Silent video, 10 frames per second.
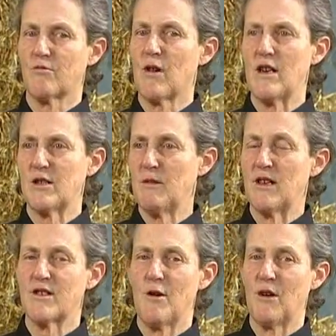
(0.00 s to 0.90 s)
write to me
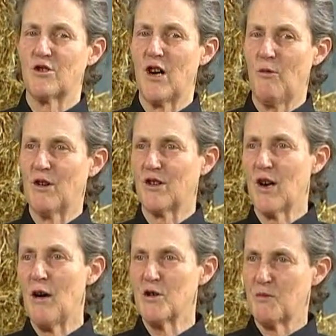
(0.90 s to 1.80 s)
and say, oh, My child went to
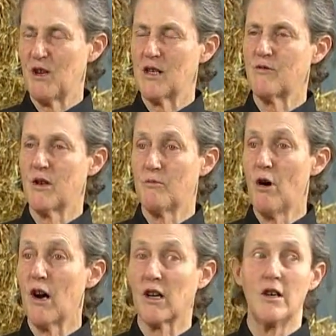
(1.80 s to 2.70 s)
college because of your
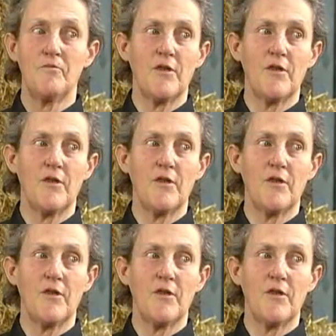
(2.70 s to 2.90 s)
book.